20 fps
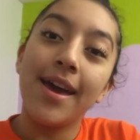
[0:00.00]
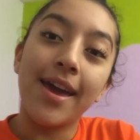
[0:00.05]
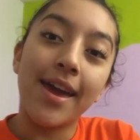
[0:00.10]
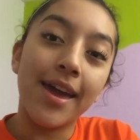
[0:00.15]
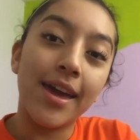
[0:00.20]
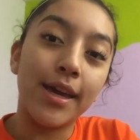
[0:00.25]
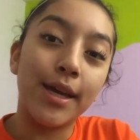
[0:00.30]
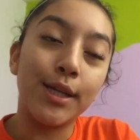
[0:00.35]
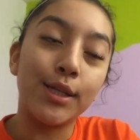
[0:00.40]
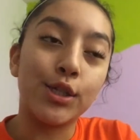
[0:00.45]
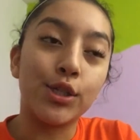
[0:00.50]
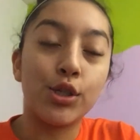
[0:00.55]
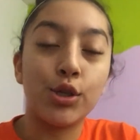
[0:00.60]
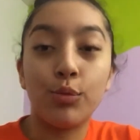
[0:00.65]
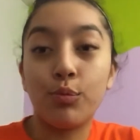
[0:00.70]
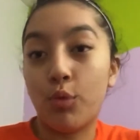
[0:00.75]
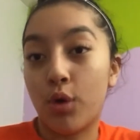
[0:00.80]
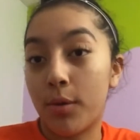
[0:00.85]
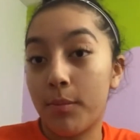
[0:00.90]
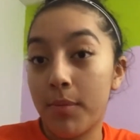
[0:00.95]
and to do
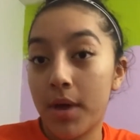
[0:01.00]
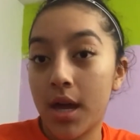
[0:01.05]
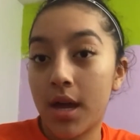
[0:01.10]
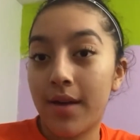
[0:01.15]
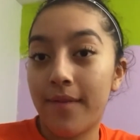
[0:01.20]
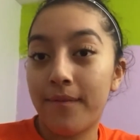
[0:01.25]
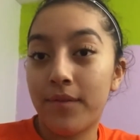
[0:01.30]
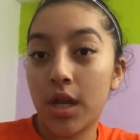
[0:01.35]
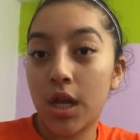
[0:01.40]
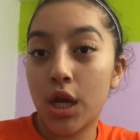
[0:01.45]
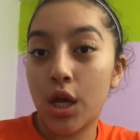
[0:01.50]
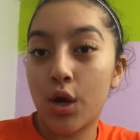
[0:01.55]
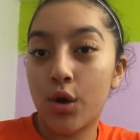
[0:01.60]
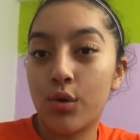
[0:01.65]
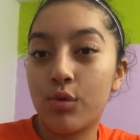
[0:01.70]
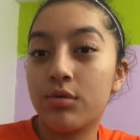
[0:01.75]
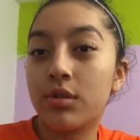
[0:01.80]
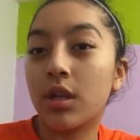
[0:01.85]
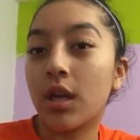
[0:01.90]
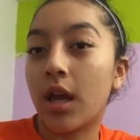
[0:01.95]
more makeup
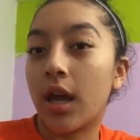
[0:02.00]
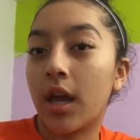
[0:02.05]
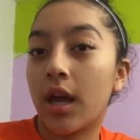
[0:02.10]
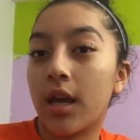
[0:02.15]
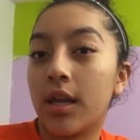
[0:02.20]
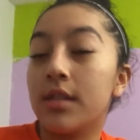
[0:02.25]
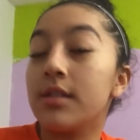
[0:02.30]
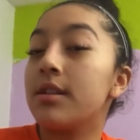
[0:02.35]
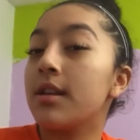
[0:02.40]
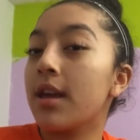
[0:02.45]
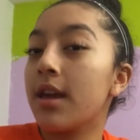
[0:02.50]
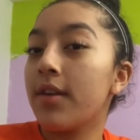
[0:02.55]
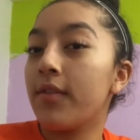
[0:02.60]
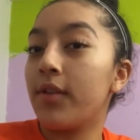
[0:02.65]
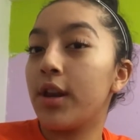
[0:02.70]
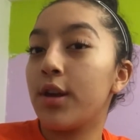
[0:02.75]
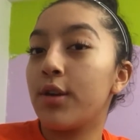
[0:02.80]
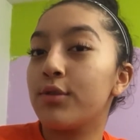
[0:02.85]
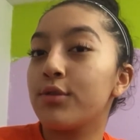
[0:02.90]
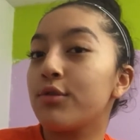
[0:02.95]
videos and singing
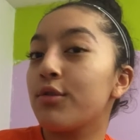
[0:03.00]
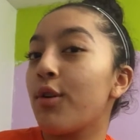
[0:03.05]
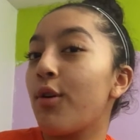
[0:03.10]
videos.